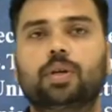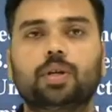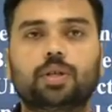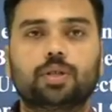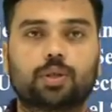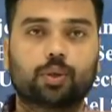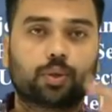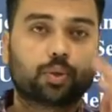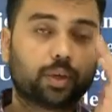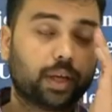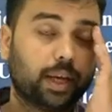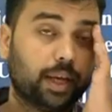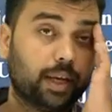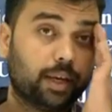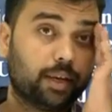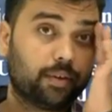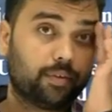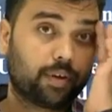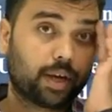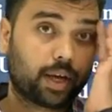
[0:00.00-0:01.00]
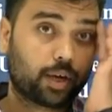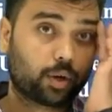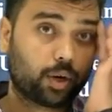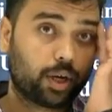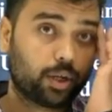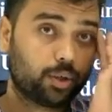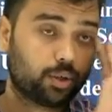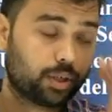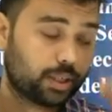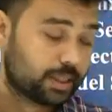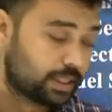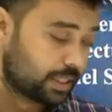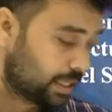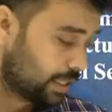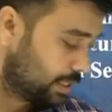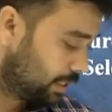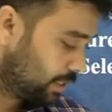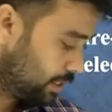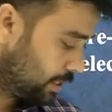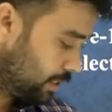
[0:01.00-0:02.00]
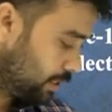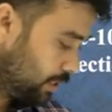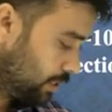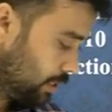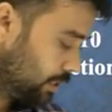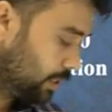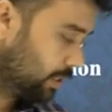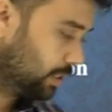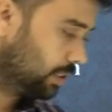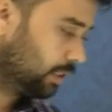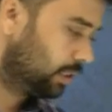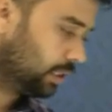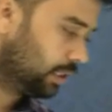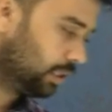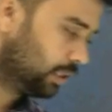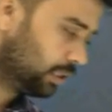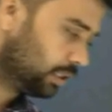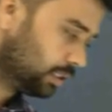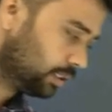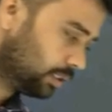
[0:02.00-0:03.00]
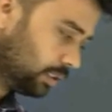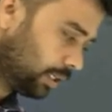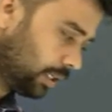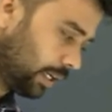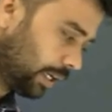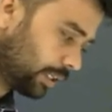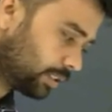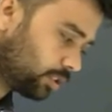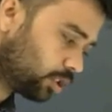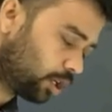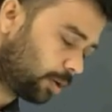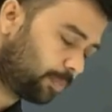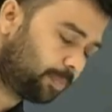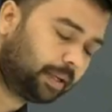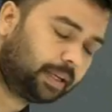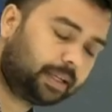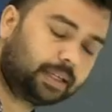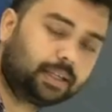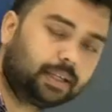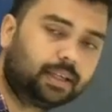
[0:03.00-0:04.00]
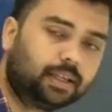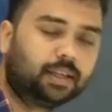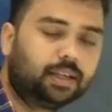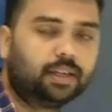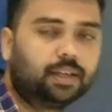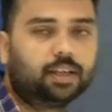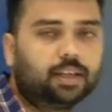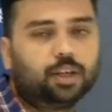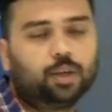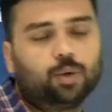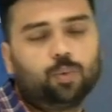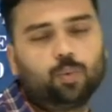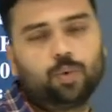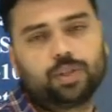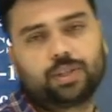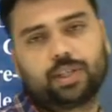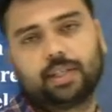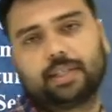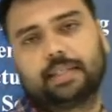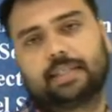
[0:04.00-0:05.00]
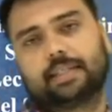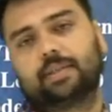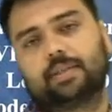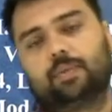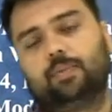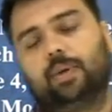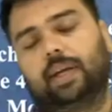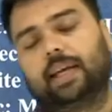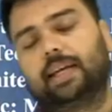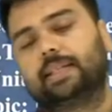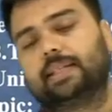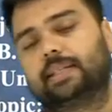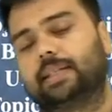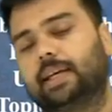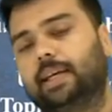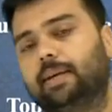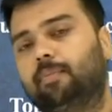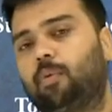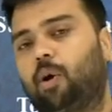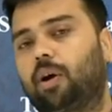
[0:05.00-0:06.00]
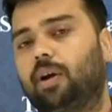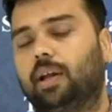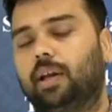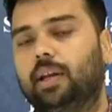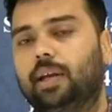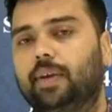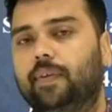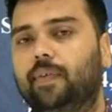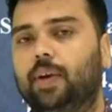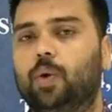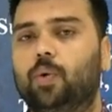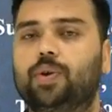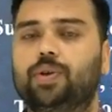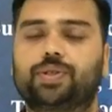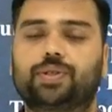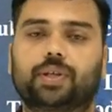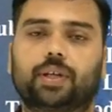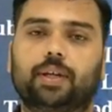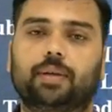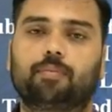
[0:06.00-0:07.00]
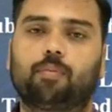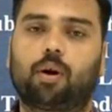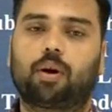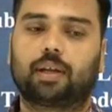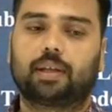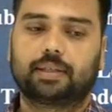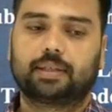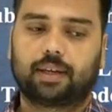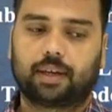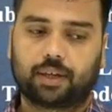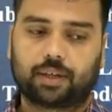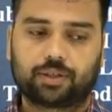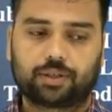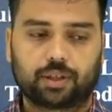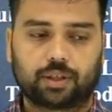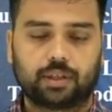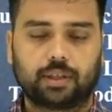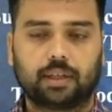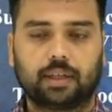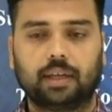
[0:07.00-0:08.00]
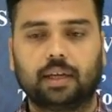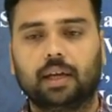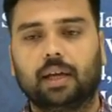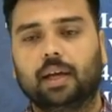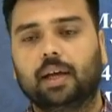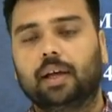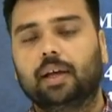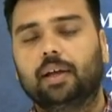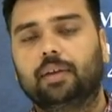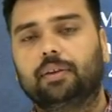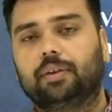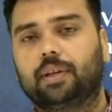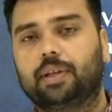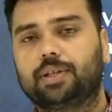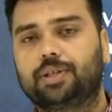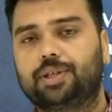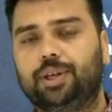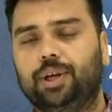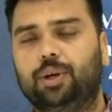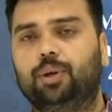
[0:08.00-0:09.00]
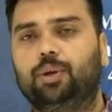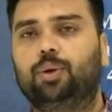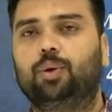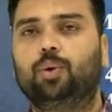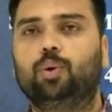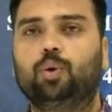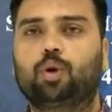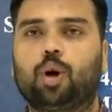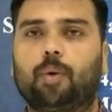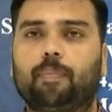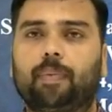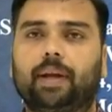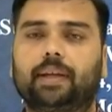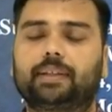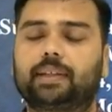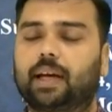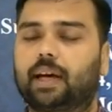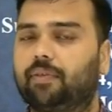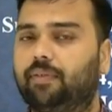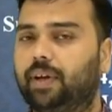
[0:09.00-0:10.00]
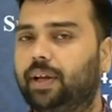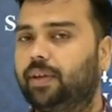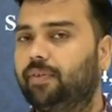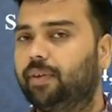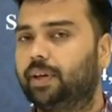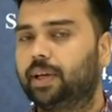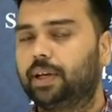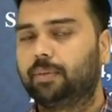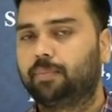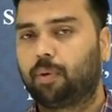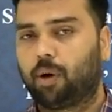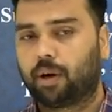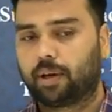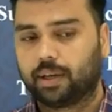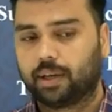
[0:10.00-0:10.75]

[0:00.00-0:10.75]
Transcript: today we are going to discuss the next topic, which is we can say model evaluation and model selection. These two topics are very important.